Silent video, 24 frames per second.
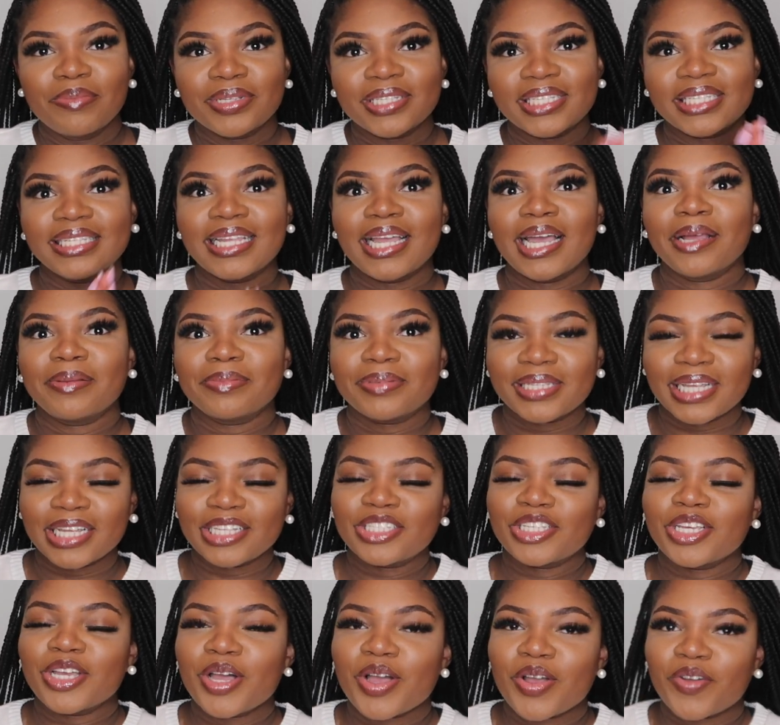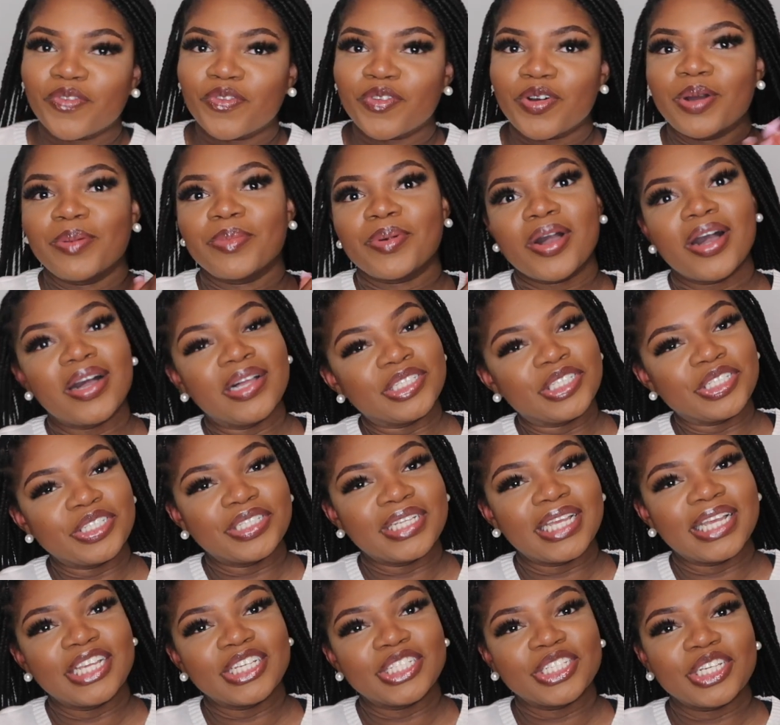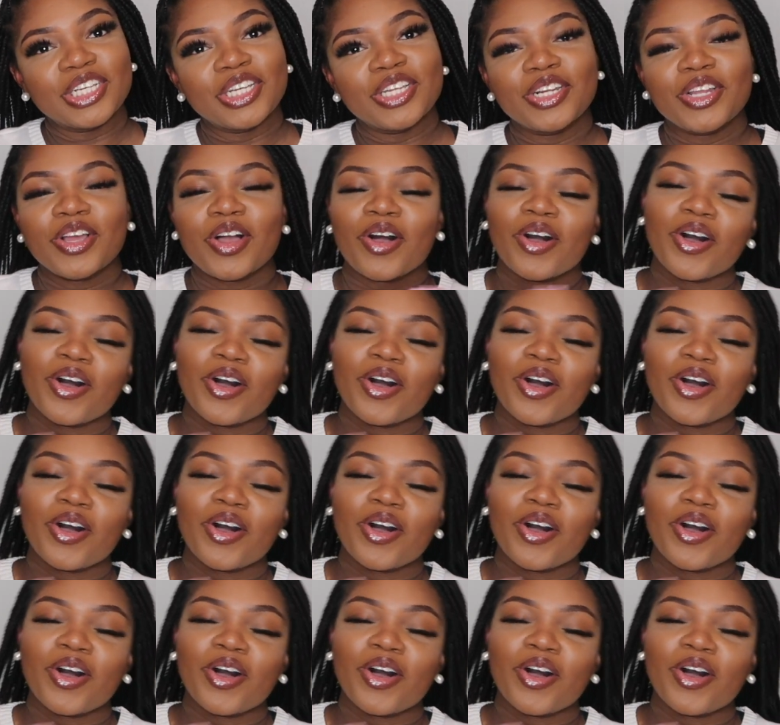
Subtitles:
steps I took from consultation